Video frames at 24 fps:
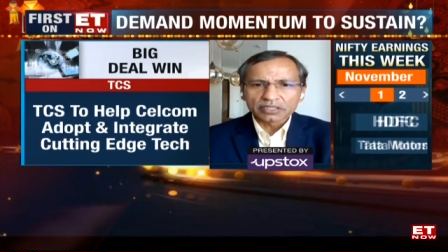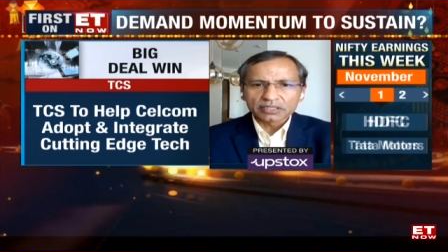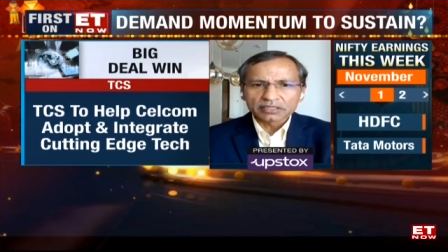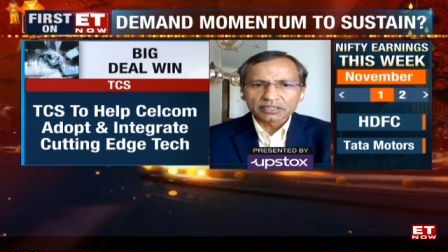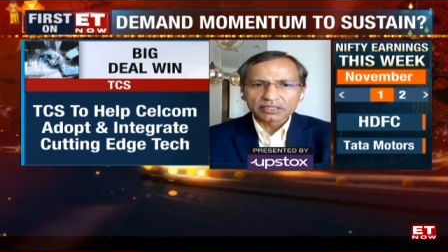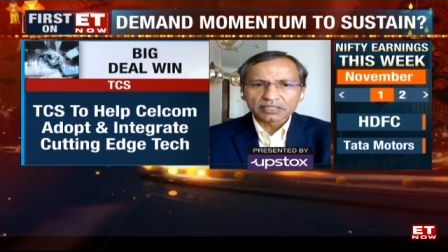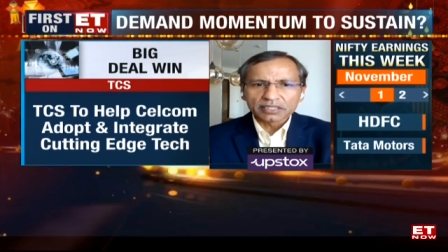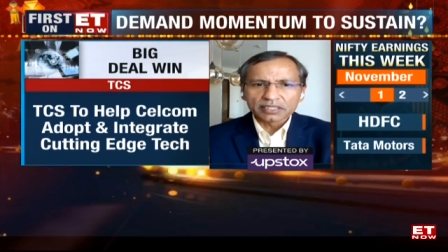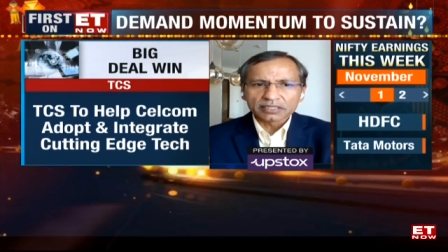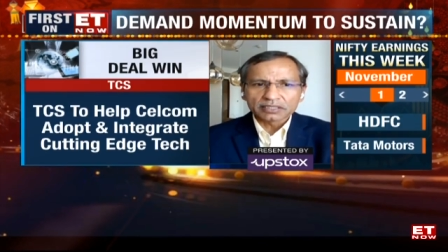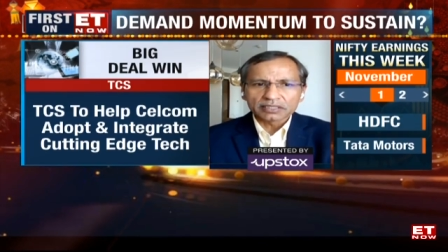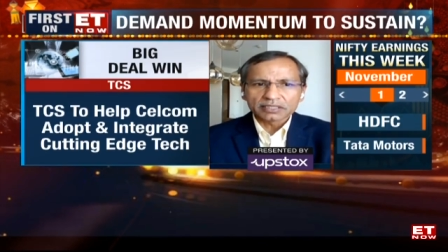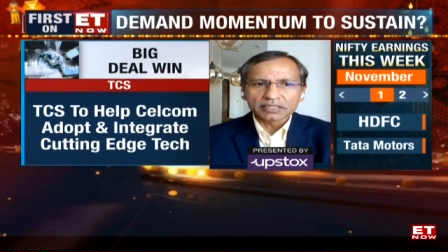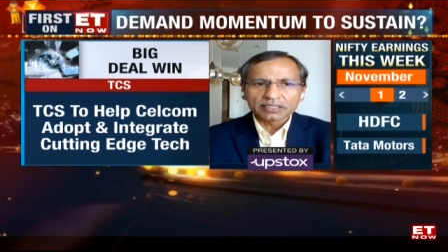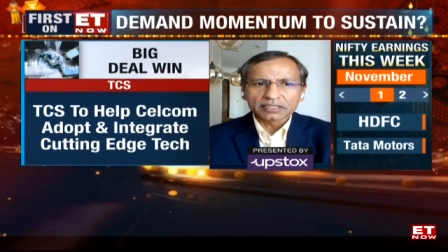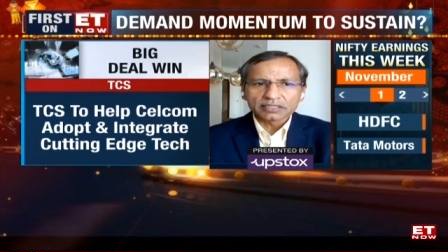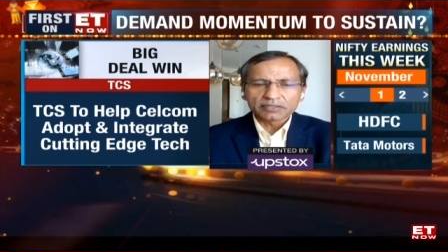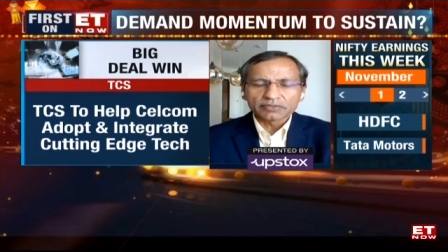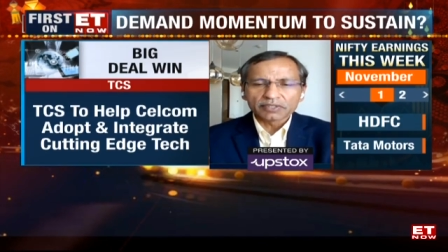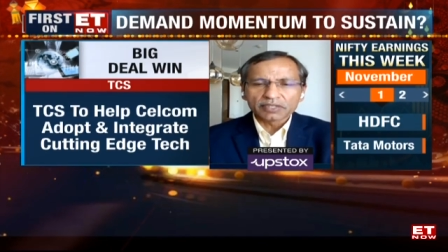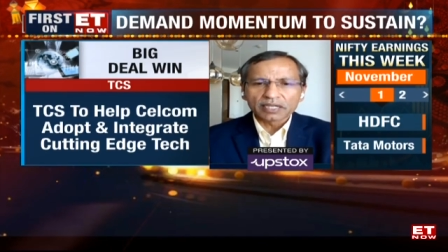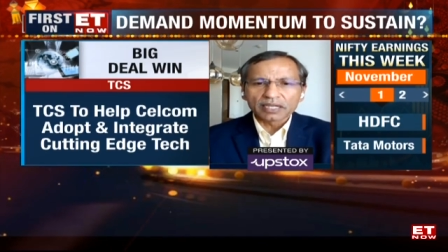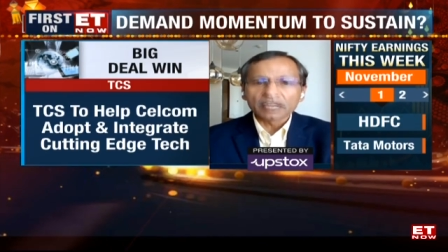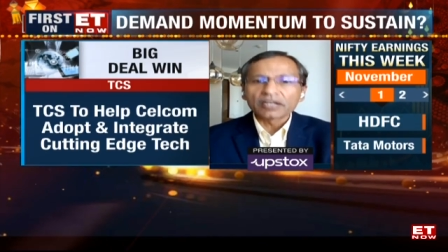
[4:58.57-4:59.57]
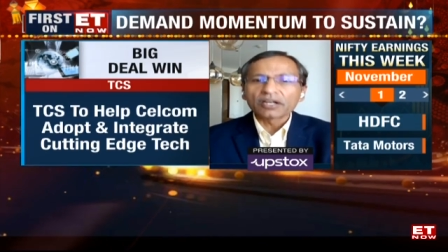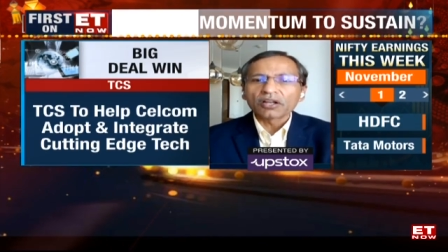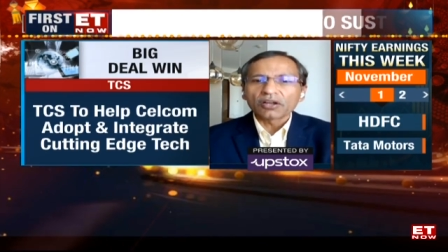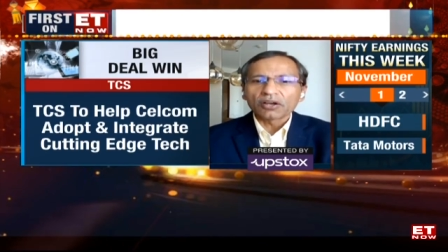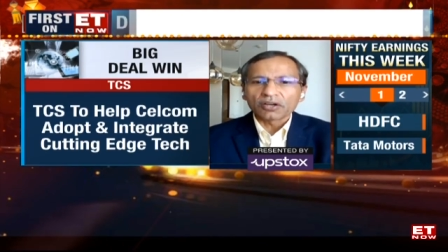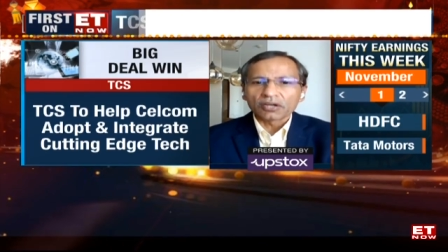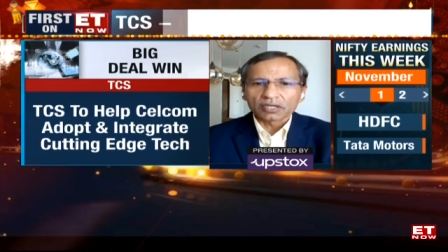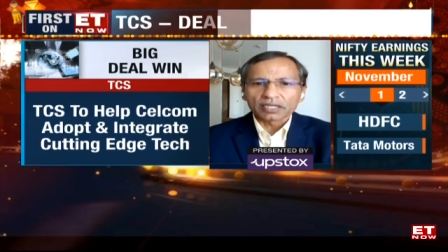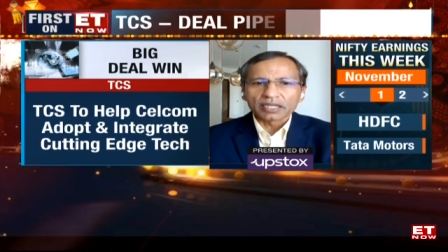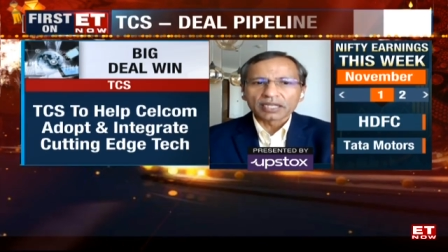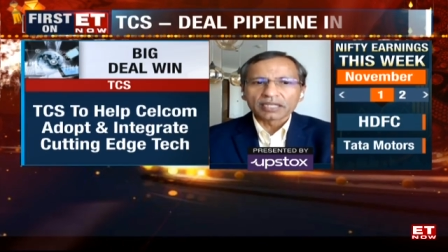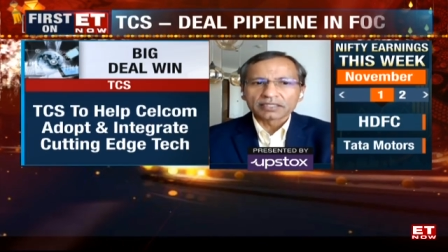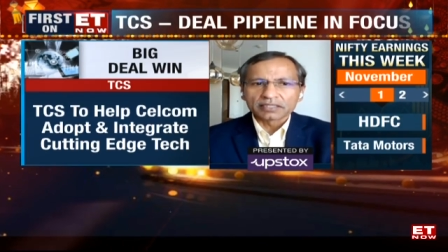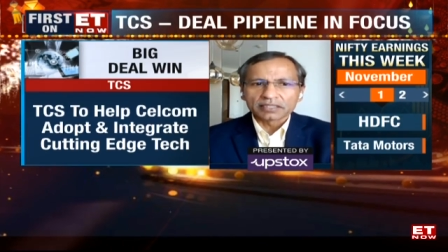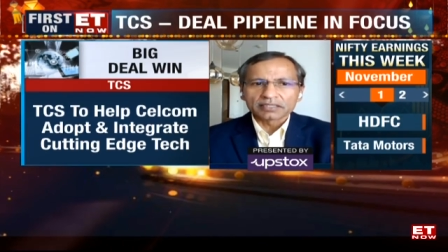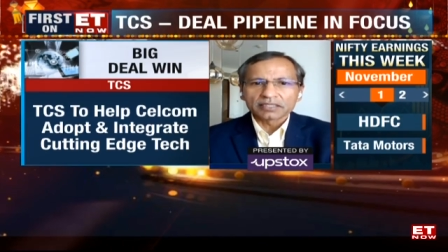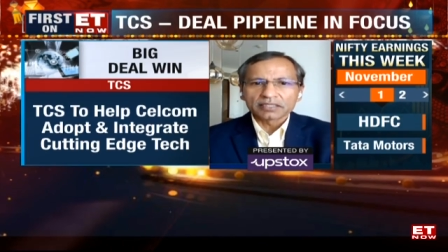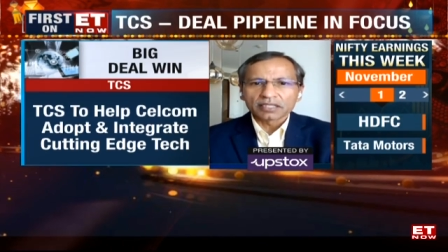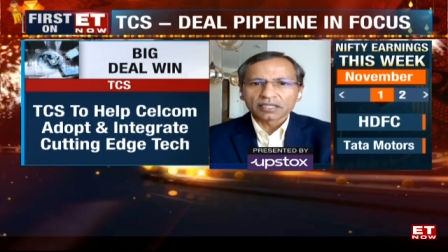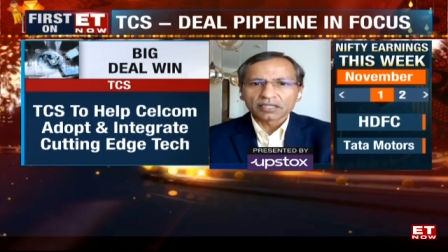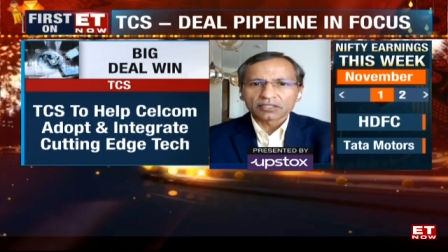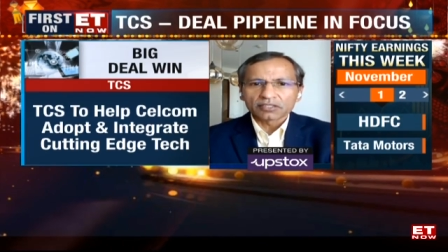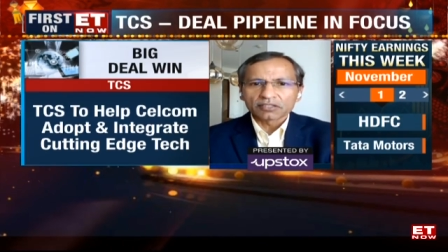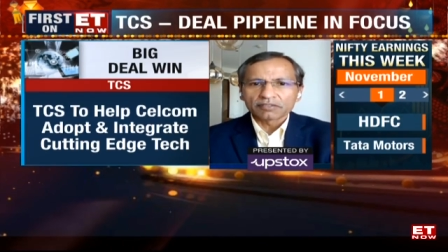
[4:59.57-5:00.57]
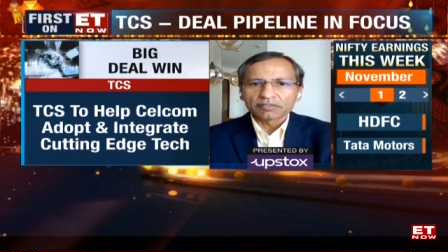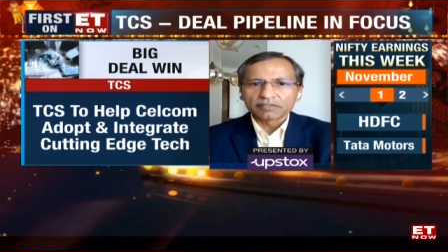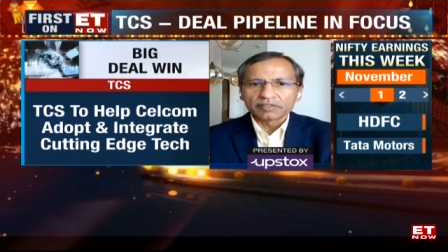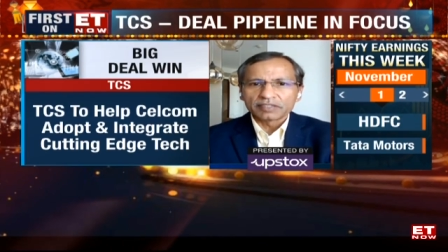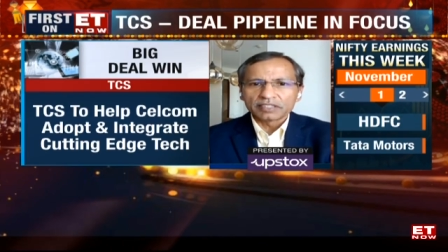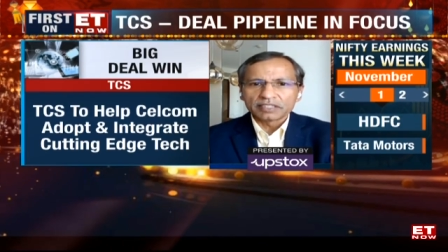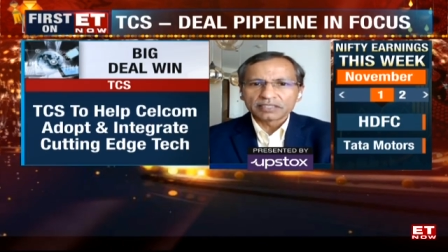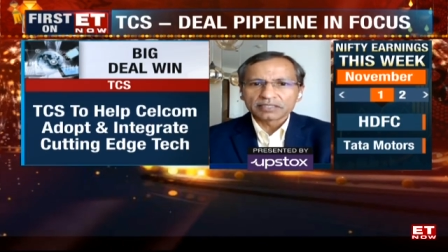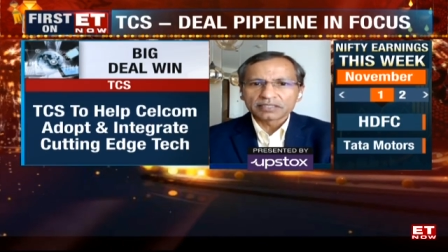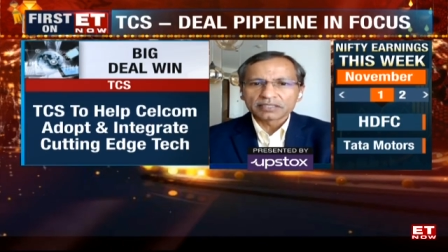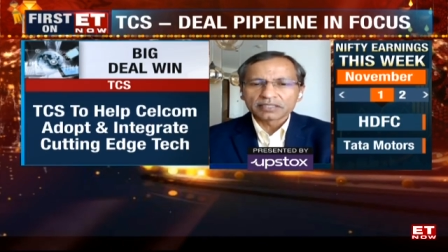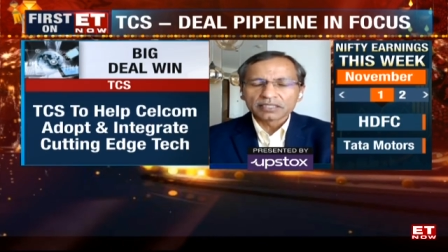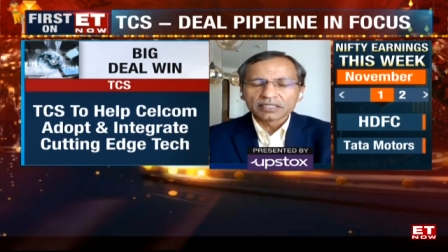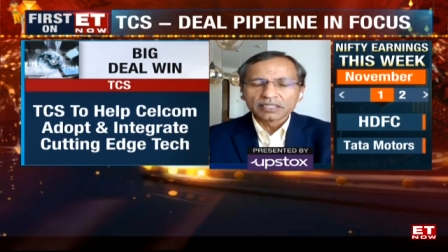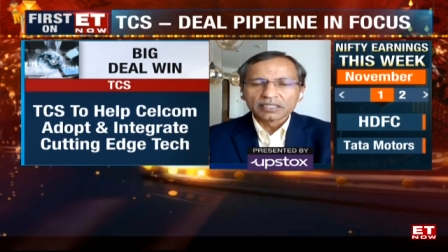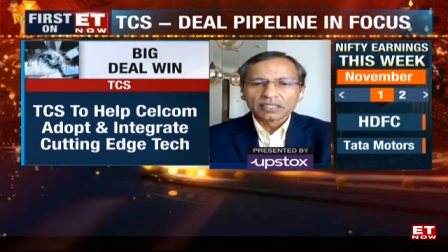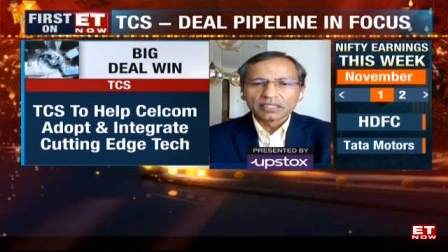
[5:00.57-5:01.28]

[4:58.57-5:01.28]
that industries will unlock as a result of these